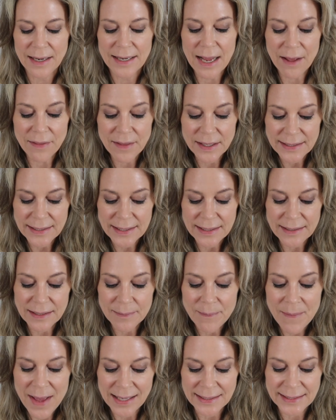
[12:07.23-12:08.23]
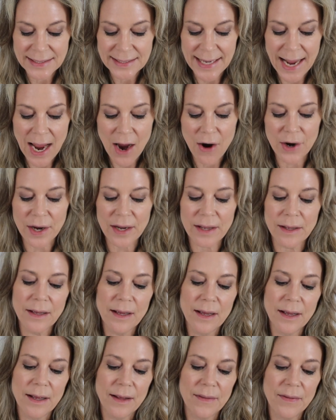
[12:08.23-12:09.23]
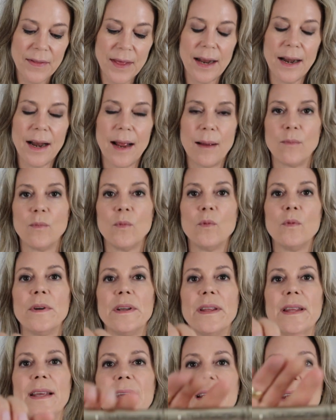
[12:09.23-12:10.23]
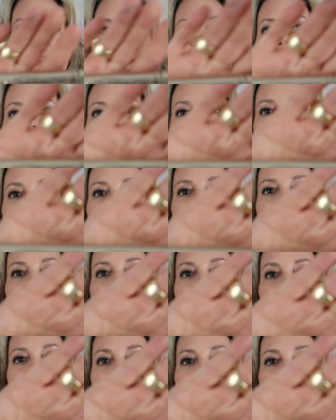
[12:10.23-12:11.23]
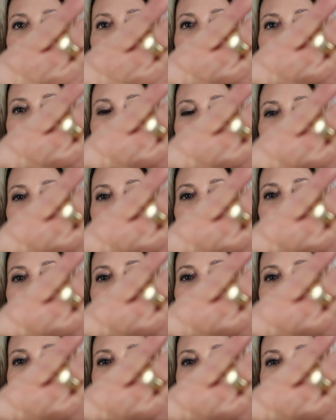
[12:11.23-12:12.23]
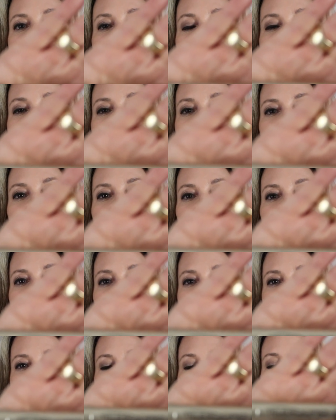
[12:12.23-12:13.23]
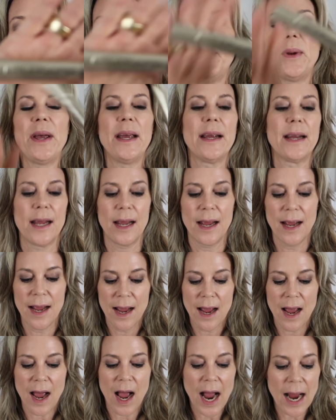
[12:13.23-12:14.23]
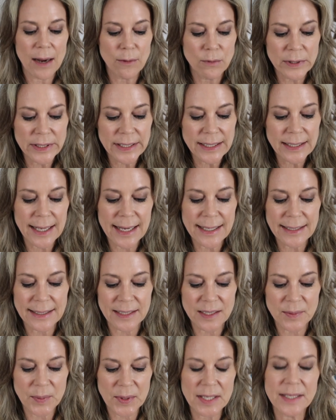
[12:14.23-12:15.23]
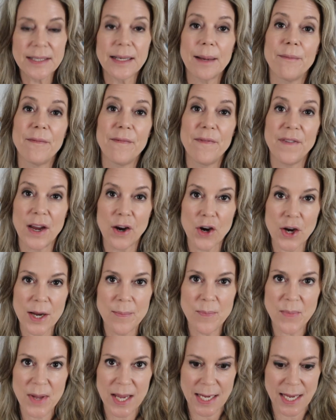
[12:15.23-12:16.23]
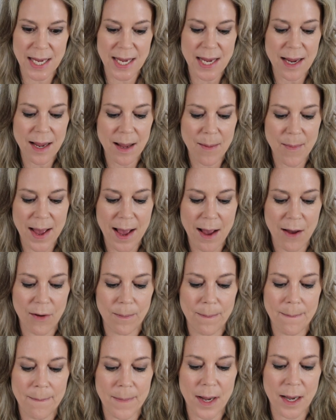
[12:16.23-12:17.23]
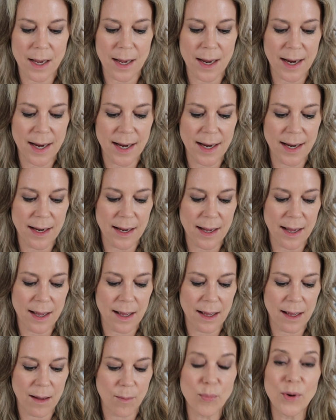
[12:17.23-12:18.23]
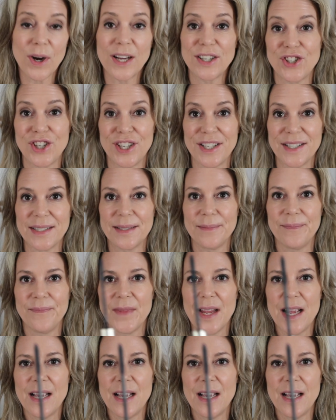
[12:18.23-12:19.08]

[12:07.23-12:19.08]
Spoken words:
Now this is a mascara that I'm really into. This is a L'Oreal, it's called Telescopic. I really like this because I'm very picky about my brushes.